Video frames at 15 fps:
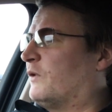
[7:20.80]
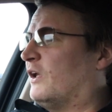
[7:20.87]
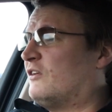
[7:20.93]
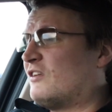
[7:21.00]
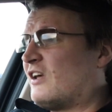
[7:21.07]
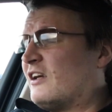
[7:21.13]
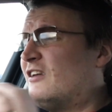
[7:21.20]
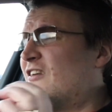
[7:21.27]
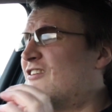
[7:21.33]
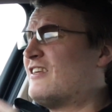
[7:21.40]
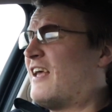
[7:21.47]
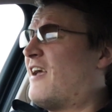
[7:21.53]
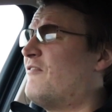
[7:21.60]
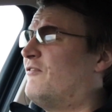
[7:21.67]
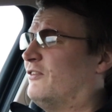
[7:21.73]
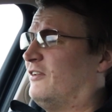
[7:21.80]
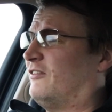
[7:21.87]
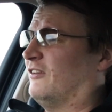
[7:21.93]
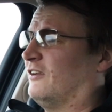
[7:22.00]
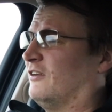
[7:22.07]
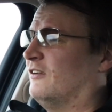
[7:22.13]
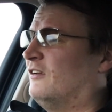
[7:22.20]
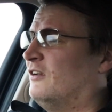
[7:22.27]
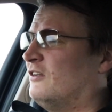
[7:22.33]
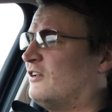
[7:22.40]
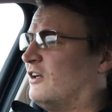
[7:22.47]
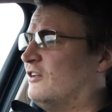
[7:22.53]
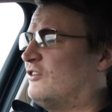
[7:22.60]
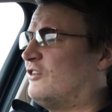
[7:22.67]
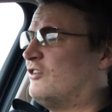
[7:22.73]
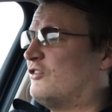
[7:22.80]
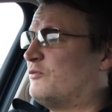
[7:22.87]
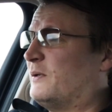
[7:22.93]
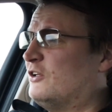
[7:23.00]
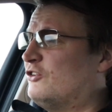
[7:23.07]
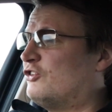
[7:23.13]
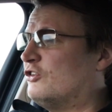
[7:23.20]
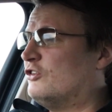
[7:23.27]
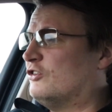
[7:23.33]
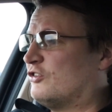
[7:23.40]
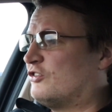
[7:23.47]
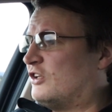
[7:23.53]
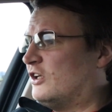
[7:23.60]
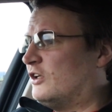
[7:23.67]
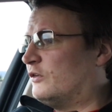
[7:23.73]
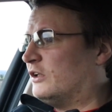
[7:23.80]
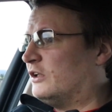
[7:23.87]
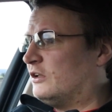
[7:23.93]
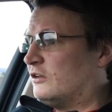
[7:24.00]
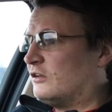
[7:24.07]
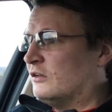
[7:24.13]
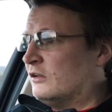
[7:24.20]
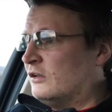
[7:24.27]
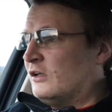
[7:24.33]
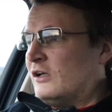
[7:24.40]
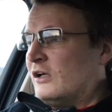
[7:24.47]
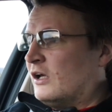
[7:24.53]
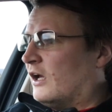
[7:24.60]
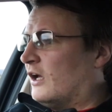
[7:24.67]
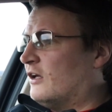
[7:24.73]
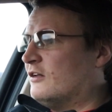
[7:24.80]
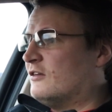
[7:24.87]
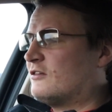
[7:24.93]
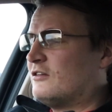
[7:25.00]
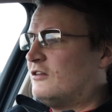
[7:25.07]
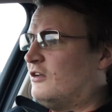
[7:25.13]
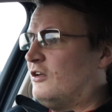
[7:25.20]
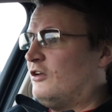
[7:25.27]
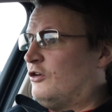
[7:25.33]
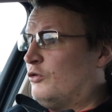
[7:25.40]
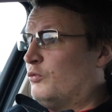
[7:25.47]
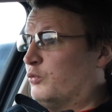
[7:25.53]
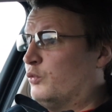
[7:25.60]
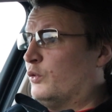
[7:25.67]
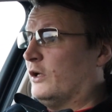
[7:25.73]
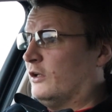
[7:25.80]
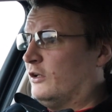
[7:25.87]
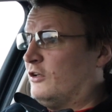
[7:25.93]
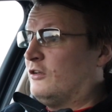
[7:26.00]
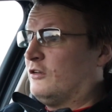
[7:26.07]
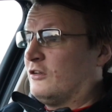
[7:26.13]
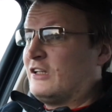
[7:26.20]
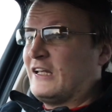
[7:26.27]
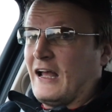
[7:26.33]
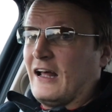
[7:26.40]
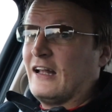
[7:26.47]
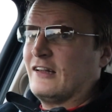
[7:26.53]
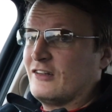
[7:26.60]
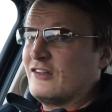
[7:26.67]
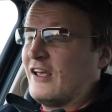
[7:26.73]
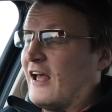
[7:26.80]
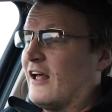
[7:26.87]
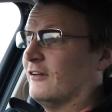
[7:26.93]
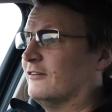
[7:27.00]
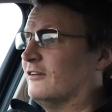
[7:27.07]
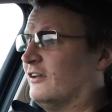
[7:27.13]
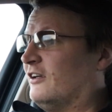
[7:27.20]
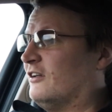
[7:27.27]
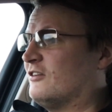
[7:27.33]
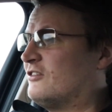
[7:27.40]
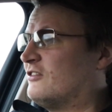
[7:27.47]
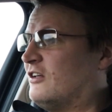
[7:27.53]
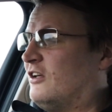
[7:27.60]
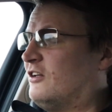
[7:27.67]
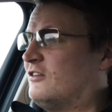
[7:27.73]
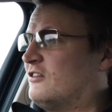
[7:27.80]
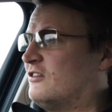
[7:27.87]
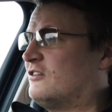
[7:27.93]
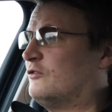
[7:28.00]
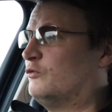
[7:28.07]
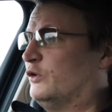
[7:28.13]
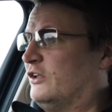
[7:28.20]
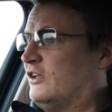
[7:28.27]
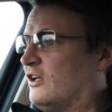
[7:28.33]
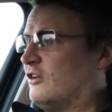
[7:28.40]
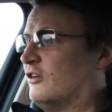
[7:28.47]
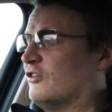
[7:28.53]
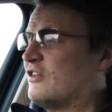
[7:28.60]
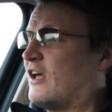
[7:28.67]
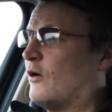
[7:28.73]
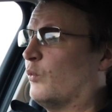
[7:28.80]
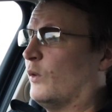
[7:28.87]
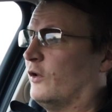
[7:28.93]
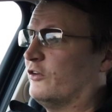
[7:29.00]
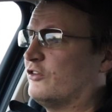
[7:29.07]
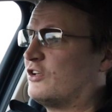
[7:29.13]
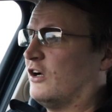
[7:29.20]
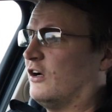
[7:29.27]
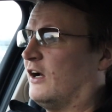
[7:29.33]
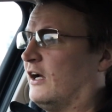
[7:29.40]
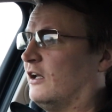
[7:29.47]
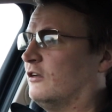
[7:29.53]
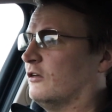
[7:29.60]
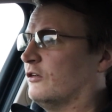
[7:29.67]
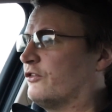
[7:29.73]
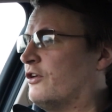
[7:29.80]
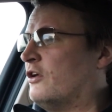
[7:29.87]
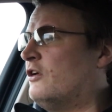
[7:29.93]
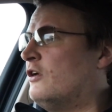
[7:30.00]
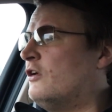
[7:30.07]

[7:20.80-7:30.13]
It tightens everything, tightens suspension, steering, and you really can tell it's ridiculous how well this car handles.